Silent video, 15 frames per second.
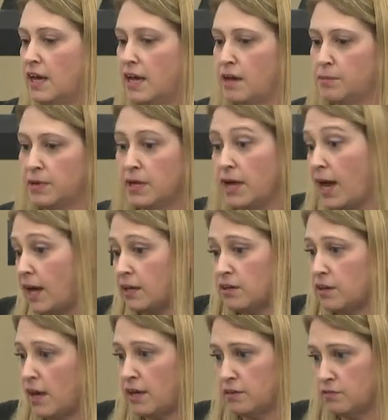Um, and
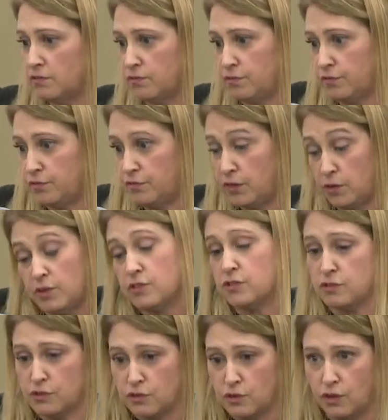it, and there is
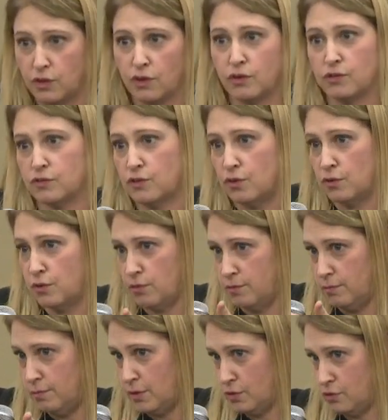there's no
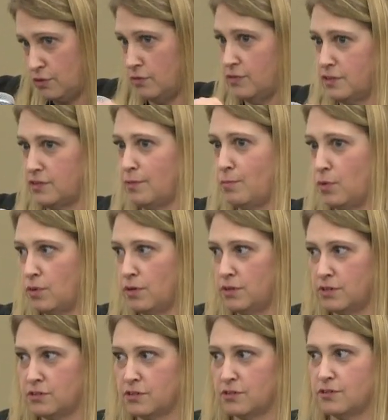meal service on board.
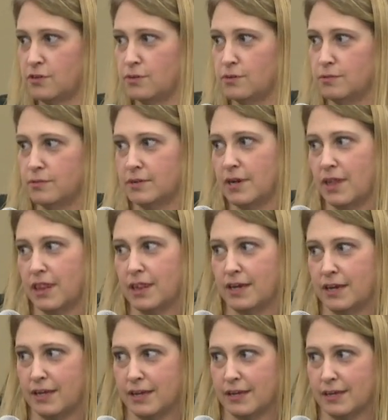There's also
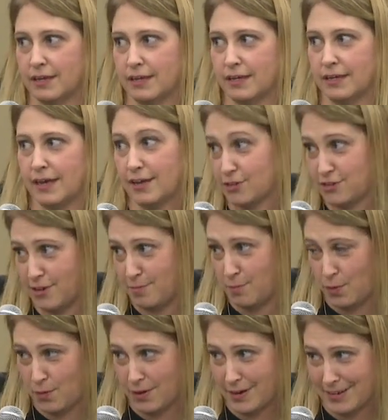nothing else on
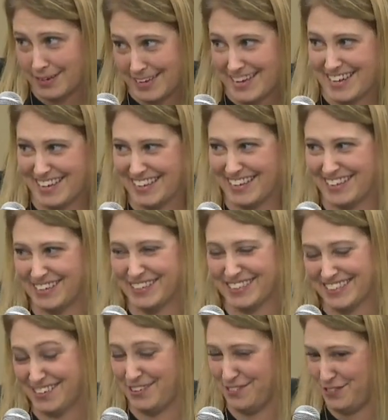board. if
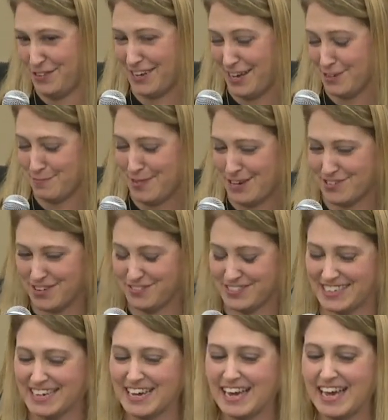you catch my drift.
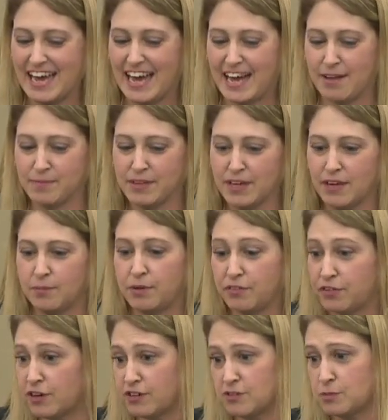Um, but
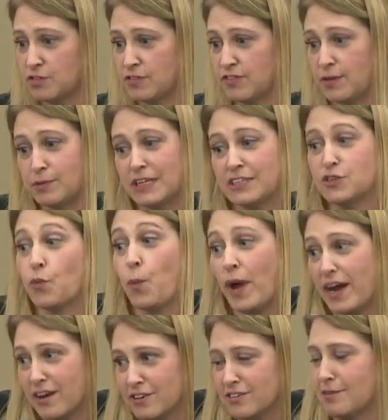for customers, if they would like to
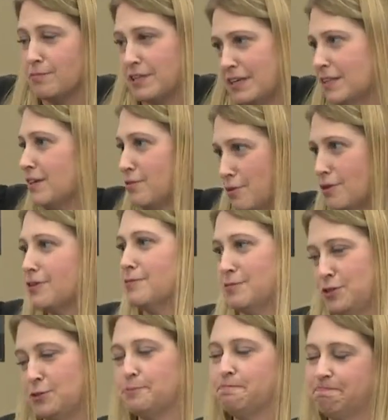wear something, they're welcome
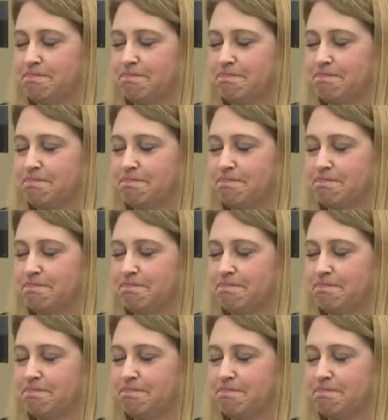to.